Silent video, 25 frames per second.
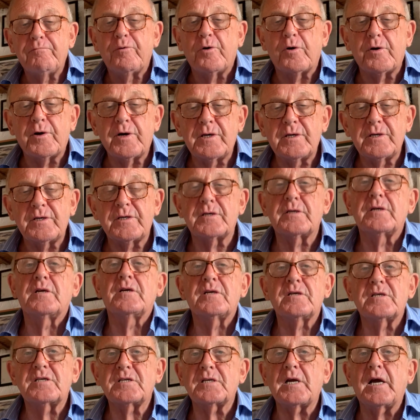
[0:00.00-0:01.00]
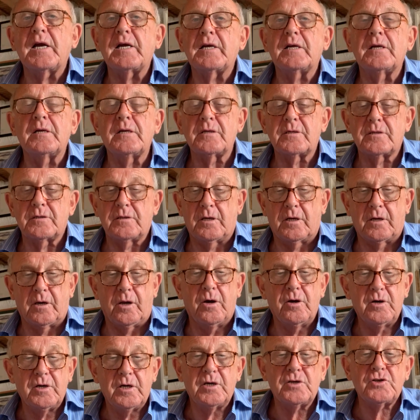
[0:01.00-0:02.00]
boys cycled
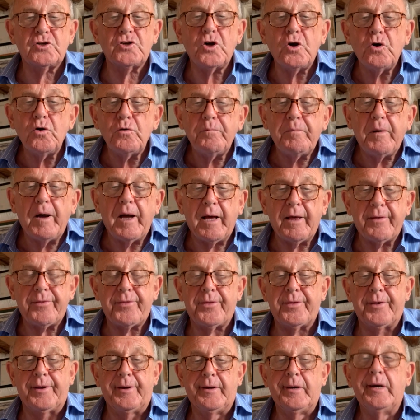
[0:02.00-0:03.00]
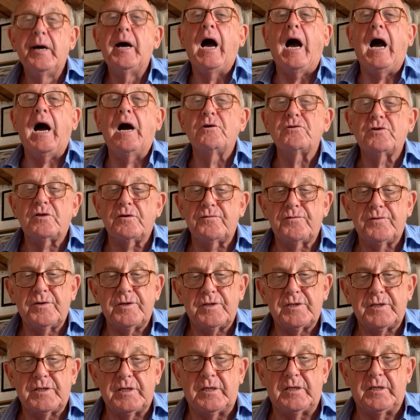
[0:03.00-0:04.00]
along a towpath out of the
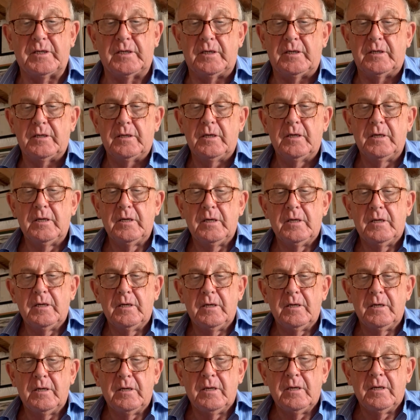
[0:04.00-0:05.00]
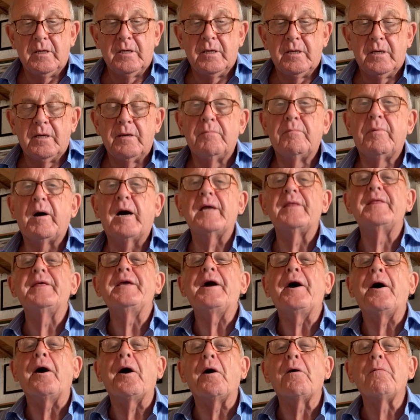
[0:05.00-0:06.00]
city by
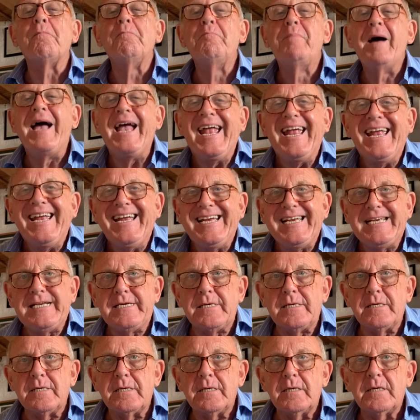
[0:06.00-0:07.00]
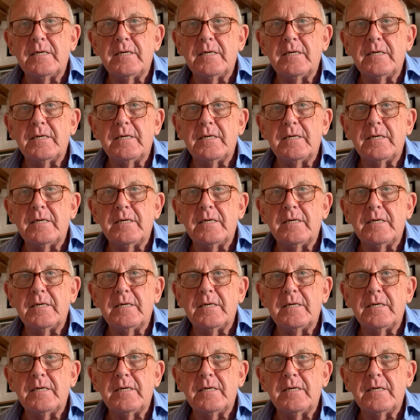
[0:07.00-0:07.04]
the urbane,